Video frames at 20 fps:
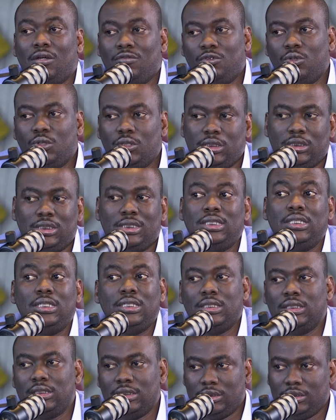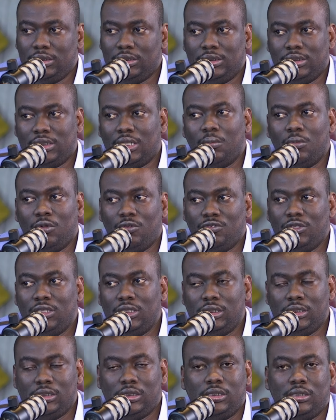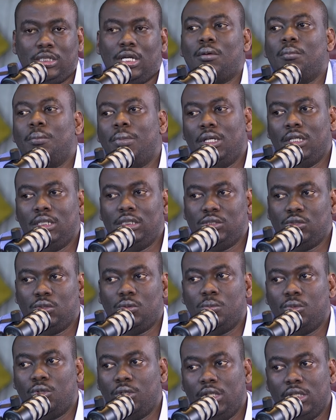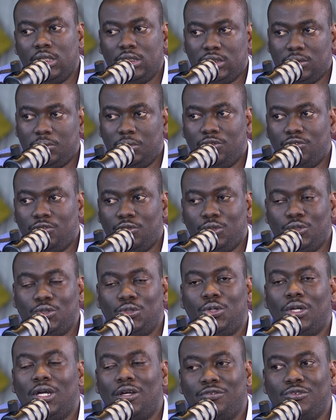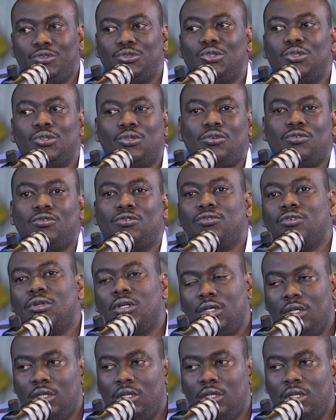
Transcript: have not seen some of these companies or models before. So you have to sort of